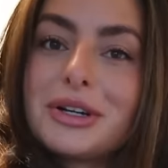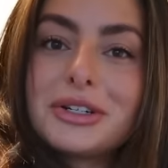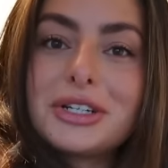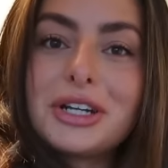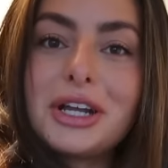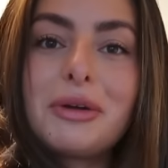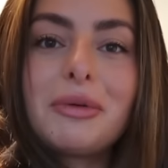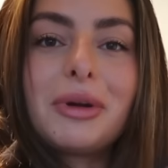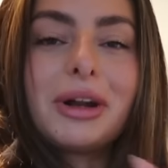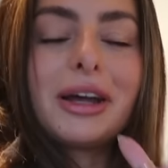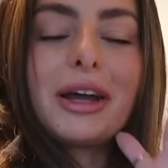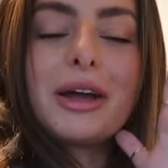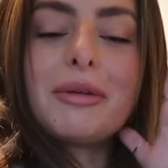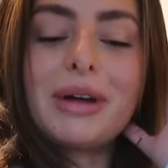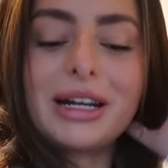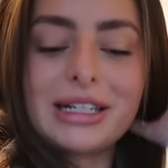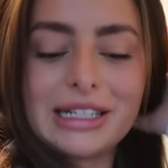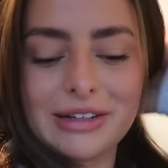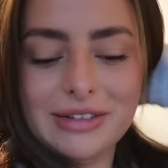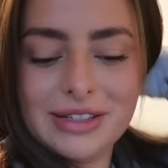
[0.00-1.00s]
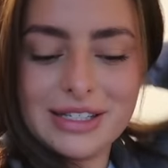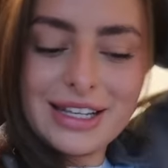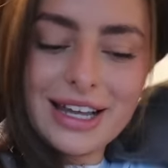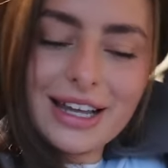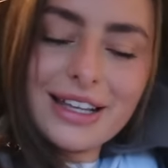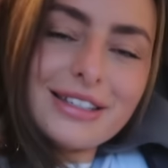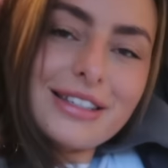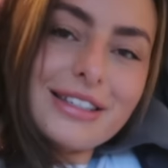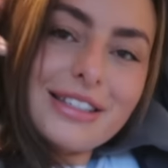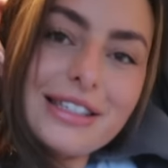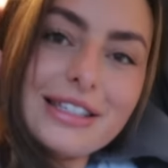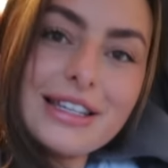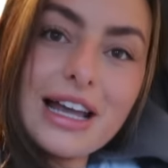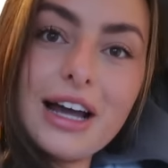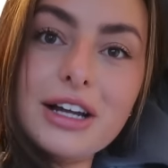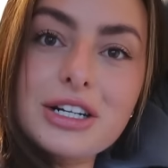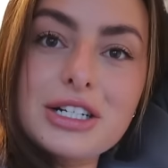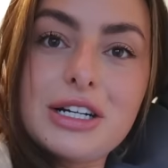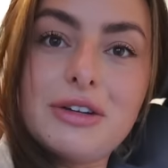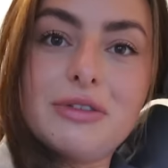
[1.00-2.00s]
I'll show you when I go back downstairs because it's
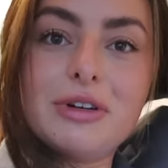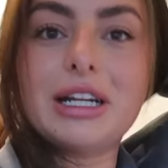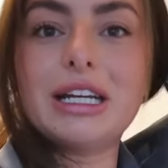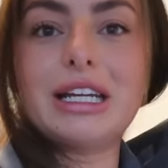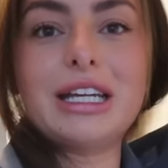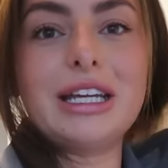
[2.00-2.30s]
actually really